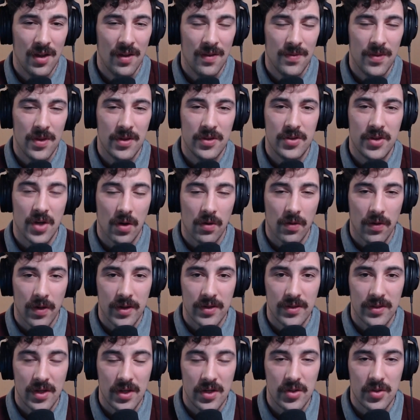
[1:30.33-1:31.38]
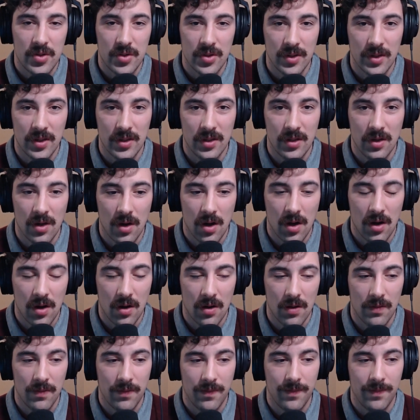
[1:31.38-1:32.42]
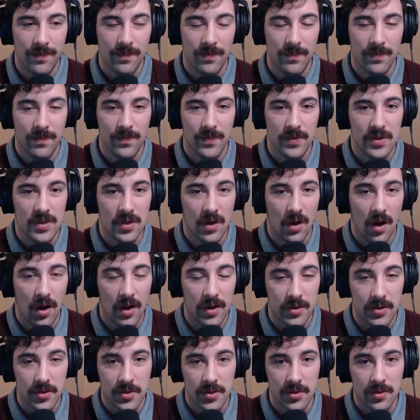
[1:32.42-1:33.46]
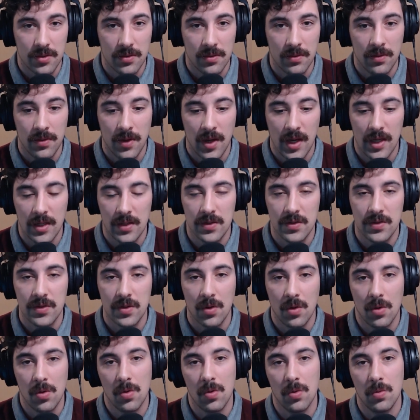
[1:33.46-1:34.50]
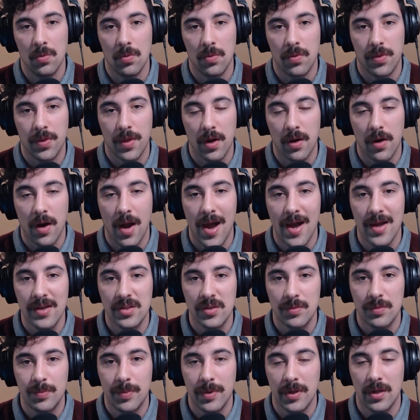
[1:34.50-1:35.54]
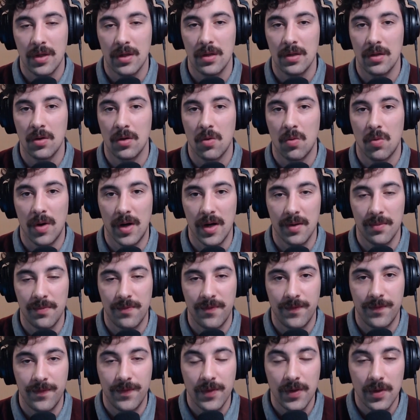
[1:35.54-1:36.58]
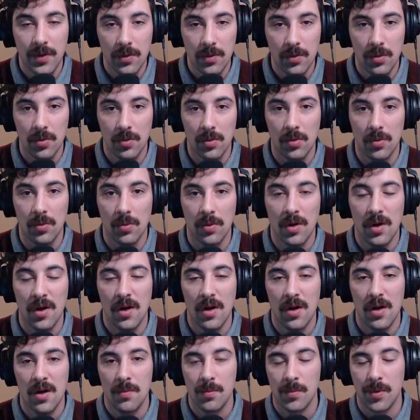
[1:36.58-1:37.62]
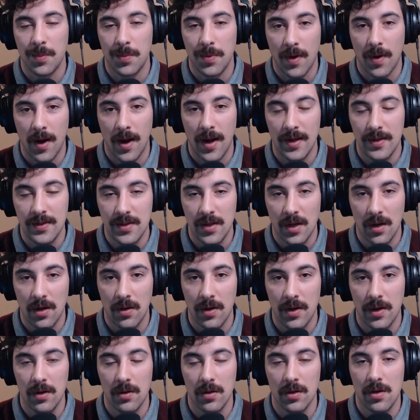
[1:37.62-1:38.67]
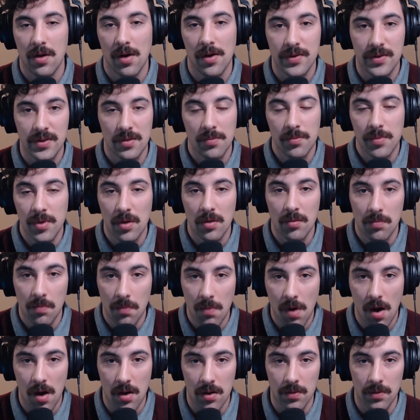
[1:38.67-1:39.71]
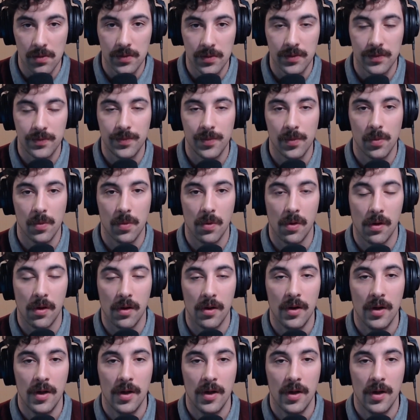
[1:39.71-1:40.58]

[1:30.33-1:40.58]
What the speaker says: the generalization of touch. And so there has been quite a few proprietary or custom built models for